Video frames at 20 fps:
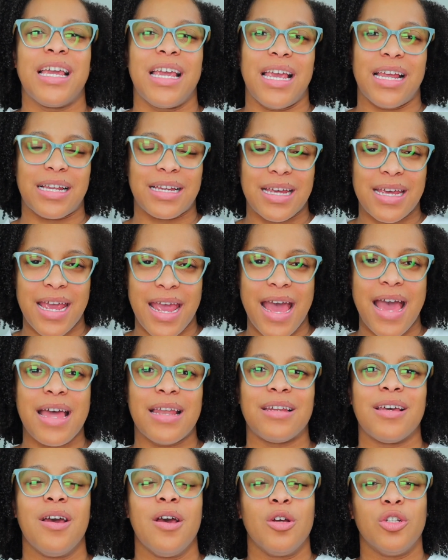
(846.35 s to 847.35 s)
It
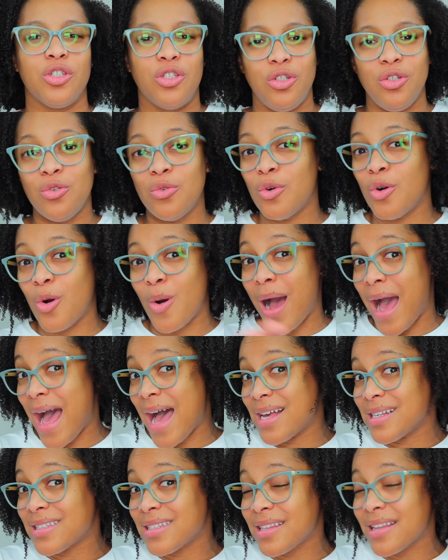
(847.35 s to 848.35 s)
can duo
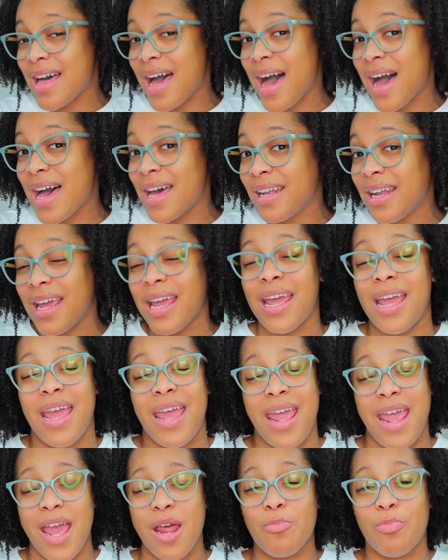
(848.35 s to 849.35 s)
as that
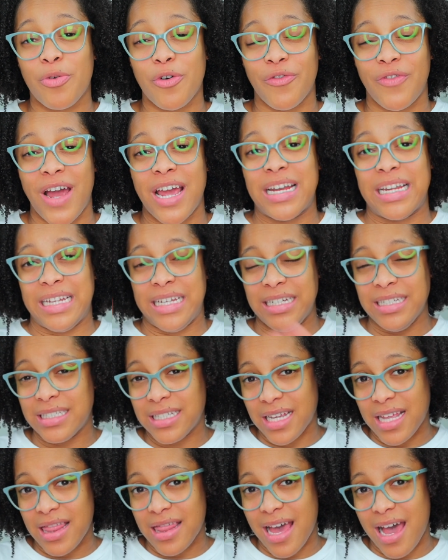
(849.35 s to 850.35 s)
and provide
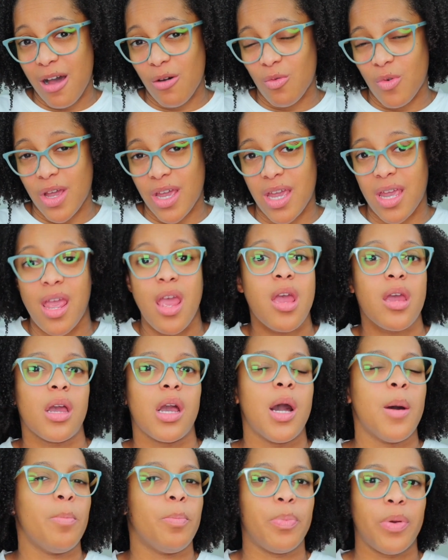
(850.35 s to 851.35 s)
heat in that way
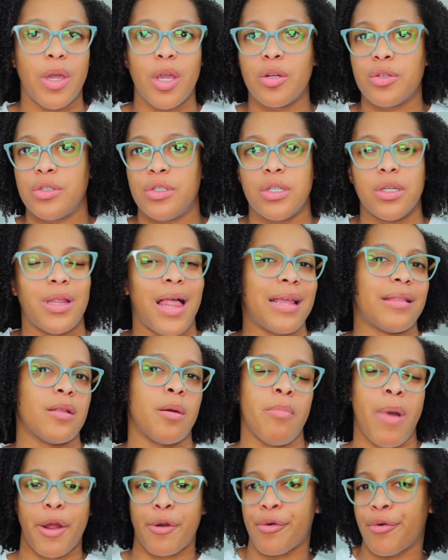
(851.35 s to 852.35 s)
compared to like the
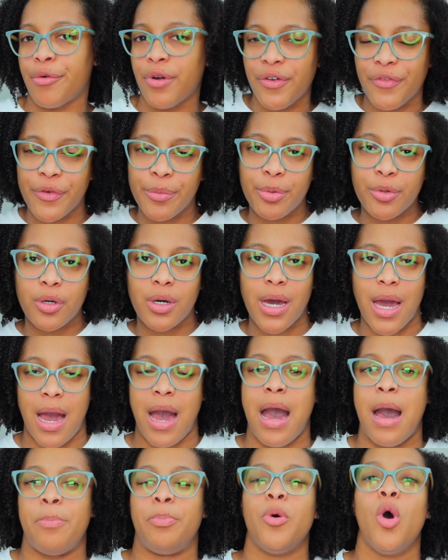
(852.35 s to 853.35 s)
microwavable
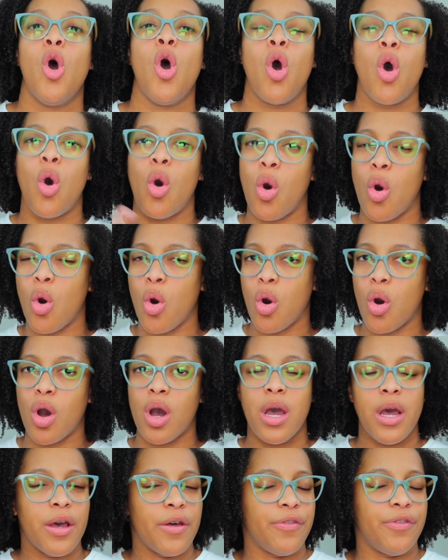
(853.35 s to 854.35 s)
cap
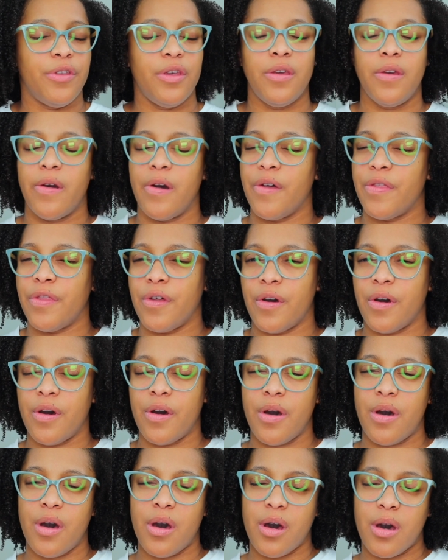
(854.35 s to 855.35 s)
or the
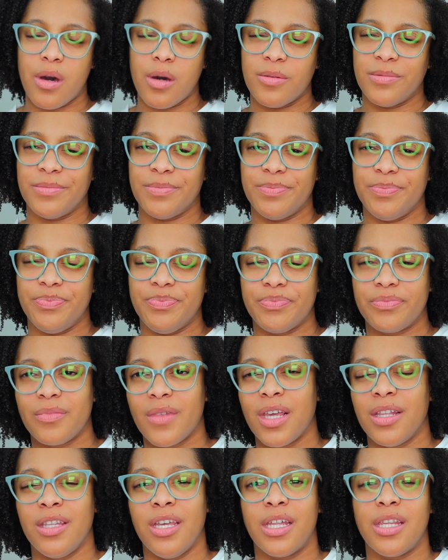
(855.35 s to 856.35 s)
other
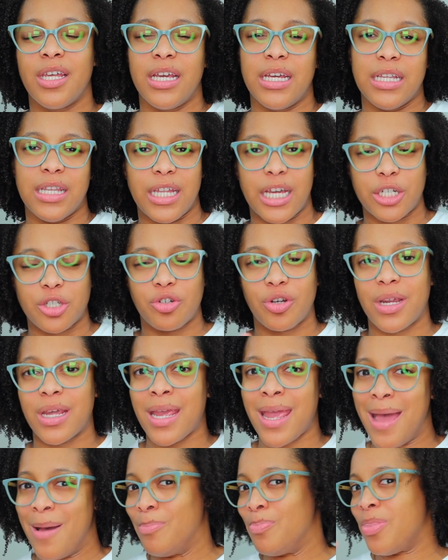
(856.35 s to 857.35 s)
electric
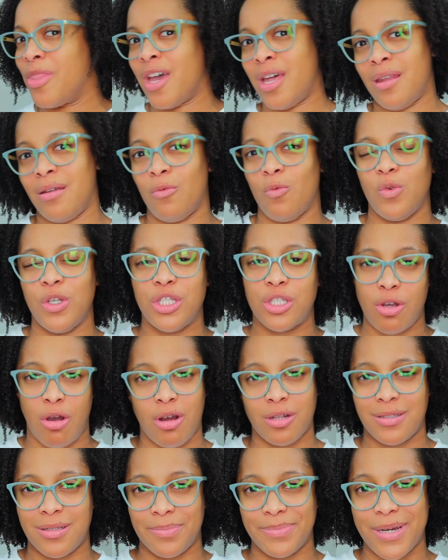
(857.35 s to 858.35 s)
cap that we
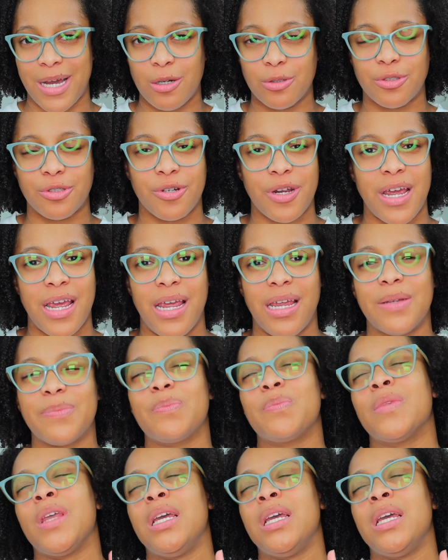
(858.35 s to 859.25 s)
talked about, right?